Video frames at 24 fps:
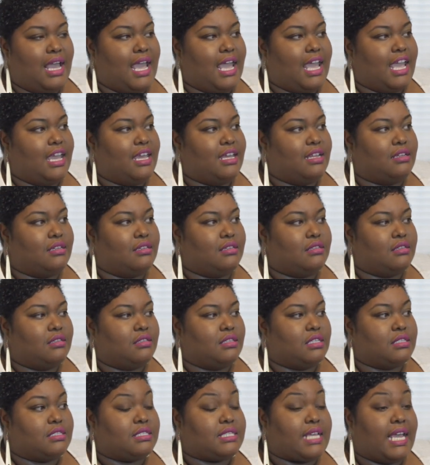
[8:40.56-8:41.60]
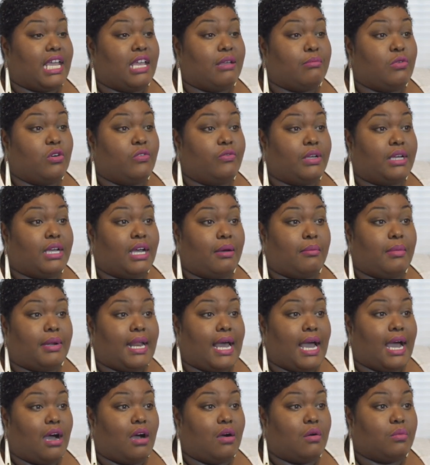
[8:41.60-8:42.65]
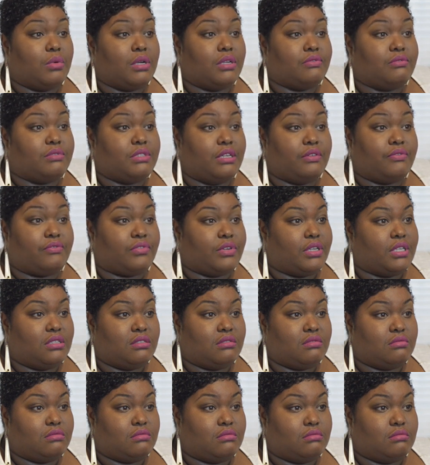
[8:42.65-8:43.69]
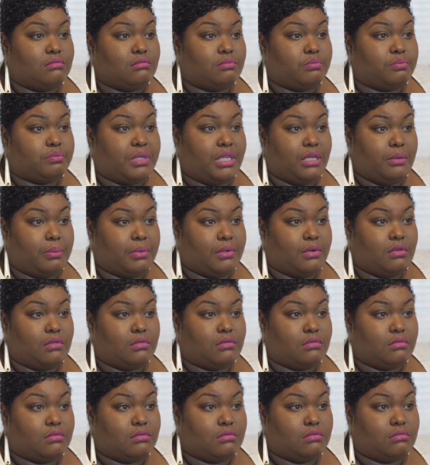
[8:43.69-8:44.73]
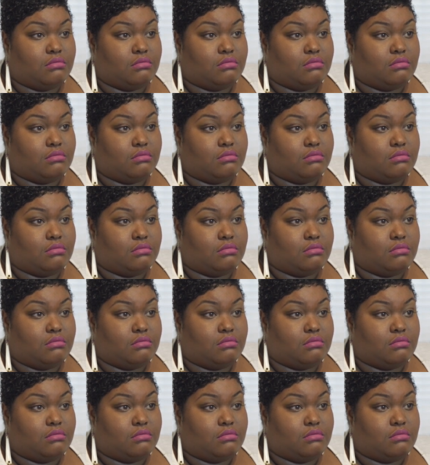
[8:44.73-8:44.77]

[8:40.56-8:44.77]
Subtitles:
and the same movie coming out with different people.